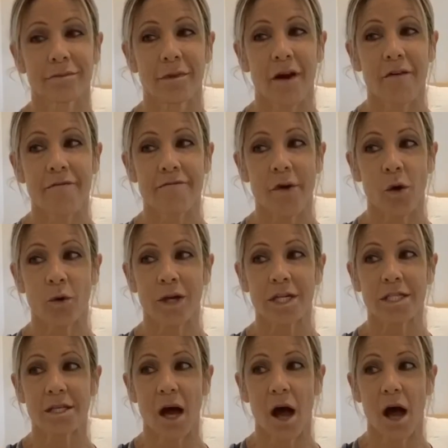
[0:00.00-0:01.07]

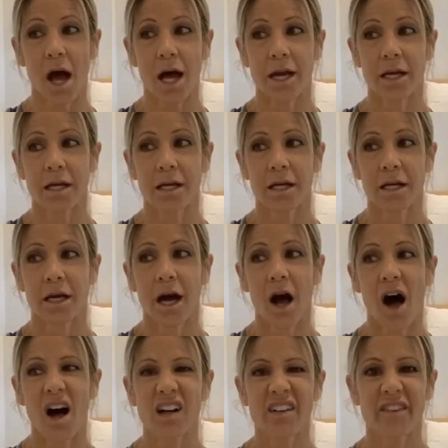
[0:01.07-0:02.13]
focus on
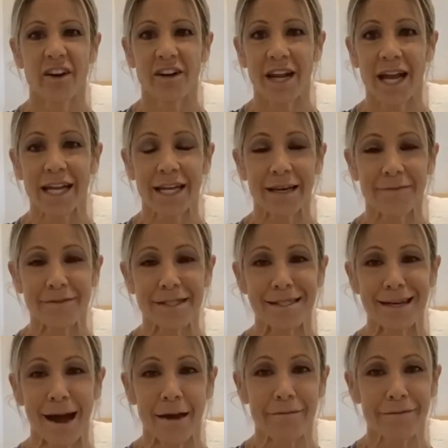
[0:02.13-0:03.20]
all of our negative
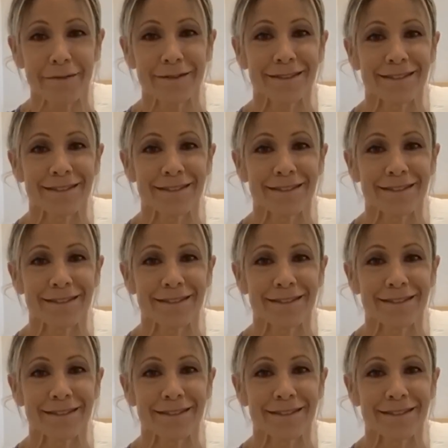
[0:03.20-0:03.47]
stuff.